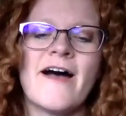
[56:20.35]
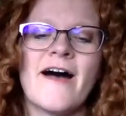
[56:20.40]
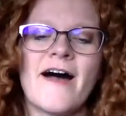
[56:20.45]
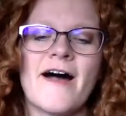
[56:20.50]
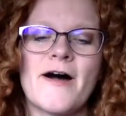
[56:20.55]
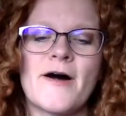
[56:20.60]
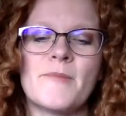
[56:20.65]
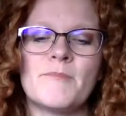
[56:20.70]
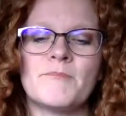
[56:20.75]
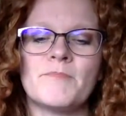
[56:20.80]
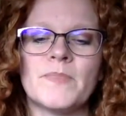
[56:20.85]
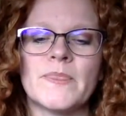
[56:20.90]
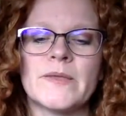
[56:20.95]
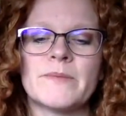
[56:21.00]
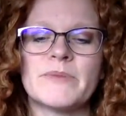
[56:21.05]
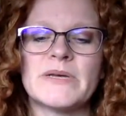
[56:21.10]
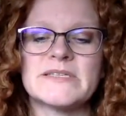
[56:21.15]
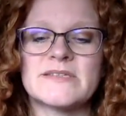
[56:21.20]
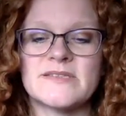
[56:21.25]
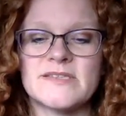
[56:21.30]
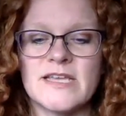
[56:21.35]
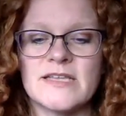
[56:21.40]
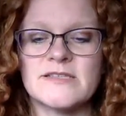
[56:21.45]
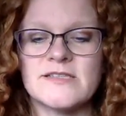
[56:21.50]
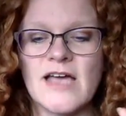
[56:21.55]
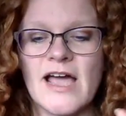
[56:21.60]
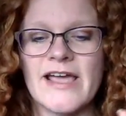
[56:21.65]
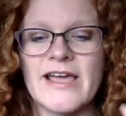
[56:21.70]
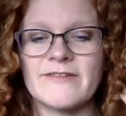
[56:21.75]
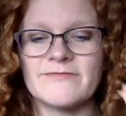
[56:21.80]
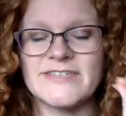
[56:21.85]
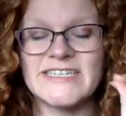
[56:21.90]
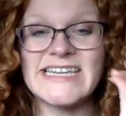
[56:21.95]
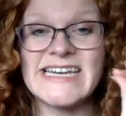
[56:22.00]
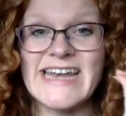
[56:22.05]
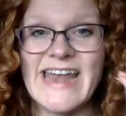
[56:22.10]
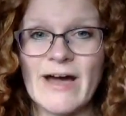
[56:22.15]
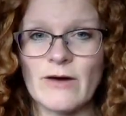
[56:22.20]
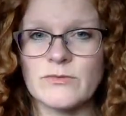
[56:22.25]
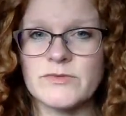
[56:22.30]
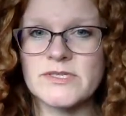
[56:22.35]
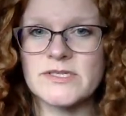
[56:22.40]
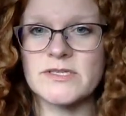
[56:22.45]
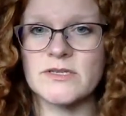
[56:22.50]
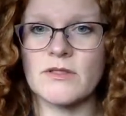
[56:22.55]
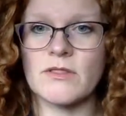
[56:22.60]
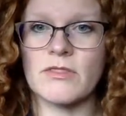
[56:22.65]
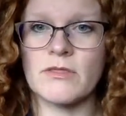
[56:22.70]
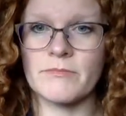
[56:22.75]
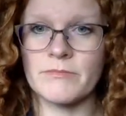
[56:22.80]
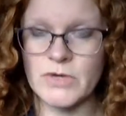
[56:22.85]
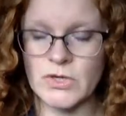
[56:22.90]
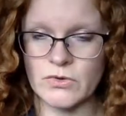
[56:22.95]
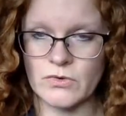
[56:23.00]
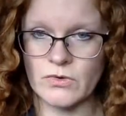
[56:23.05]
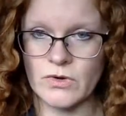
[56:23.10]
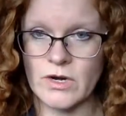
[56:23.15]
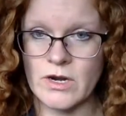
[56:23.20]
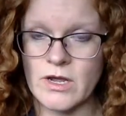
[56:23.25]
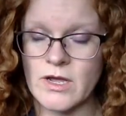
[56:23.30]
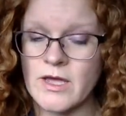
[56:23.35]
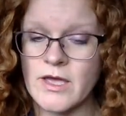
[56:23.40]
um, but since I have denounced the moon,